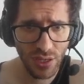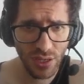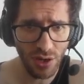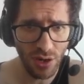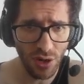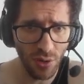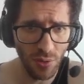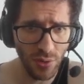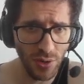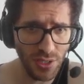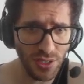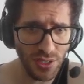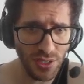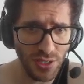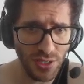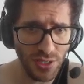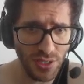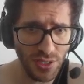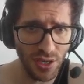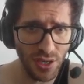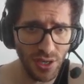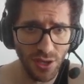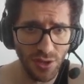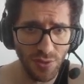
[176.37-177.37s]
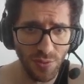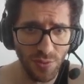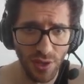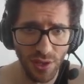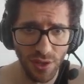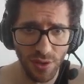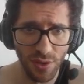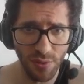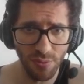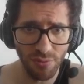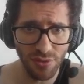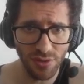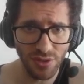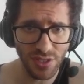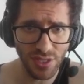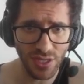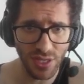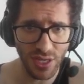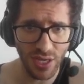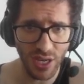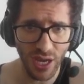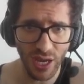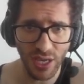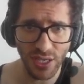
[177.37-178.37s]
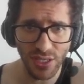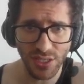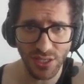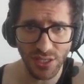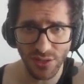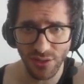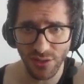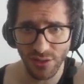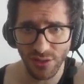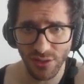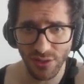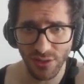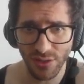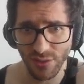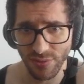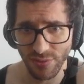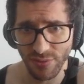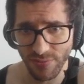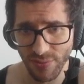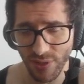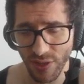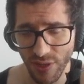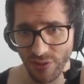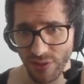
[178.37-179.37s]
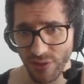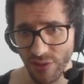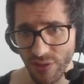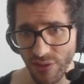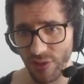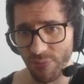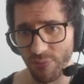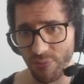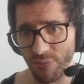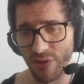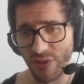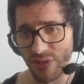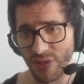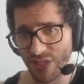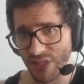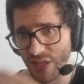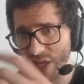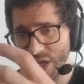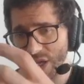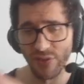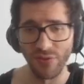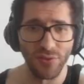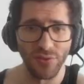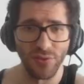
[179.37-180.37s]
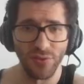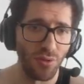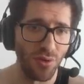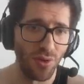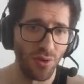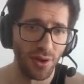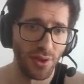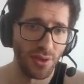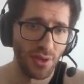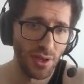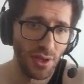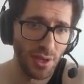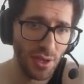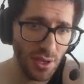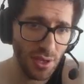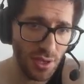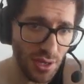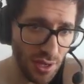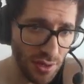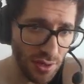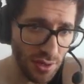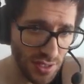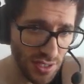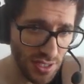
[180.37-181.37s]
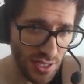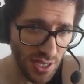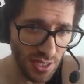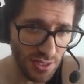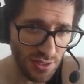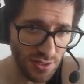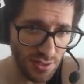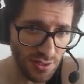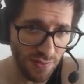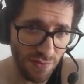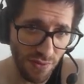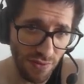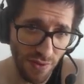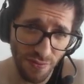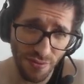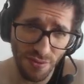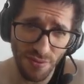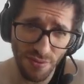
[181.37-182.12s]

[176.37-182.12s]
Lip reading: Always good when you put a knight on the opponent's side of the board. Now this knight on the 5th